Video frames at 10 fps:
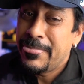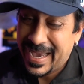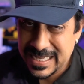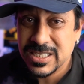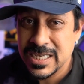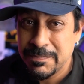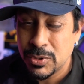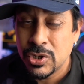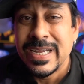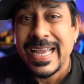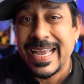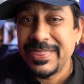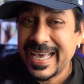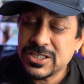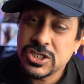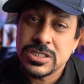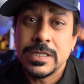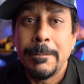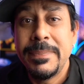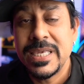That simple, and that's
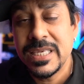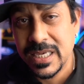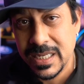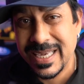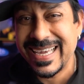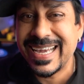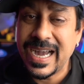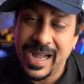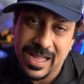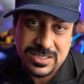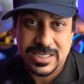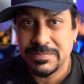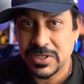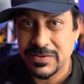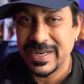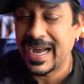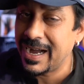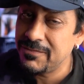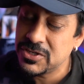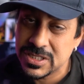just the beginning concept of it.
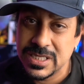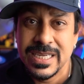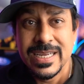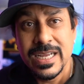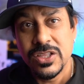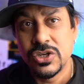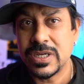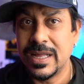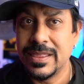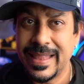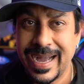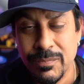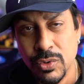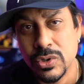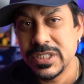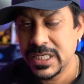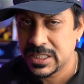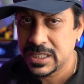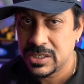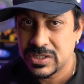Obviously, there's a lot more
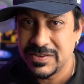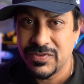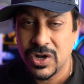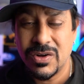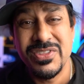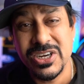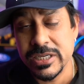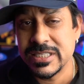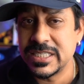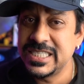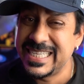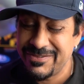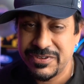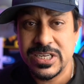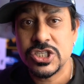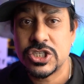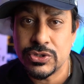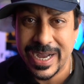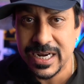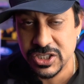details involved. There is a definite
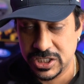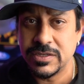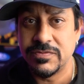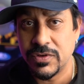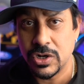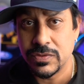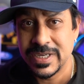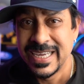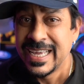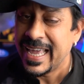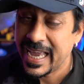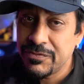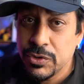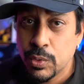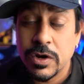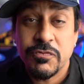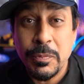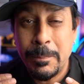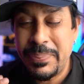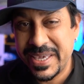strategy involved. Everywhere
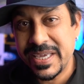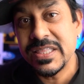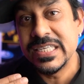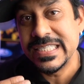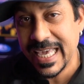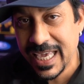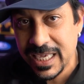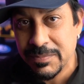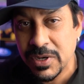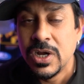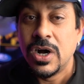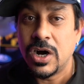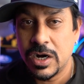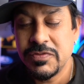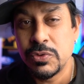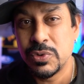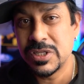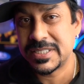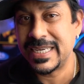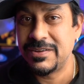from picking the name of your
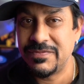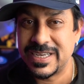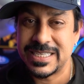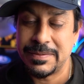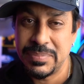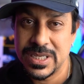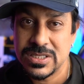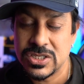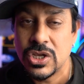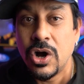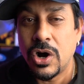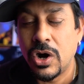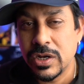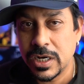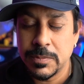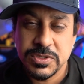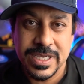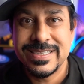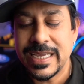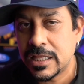real estate investing business on up
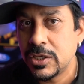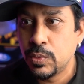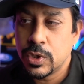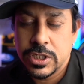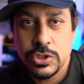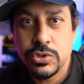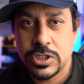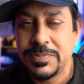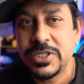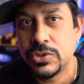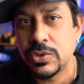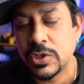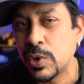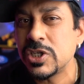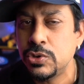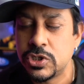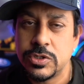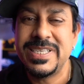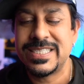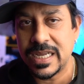to exactly what you should be doing, what you
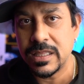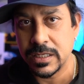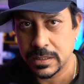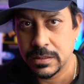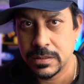should be selling.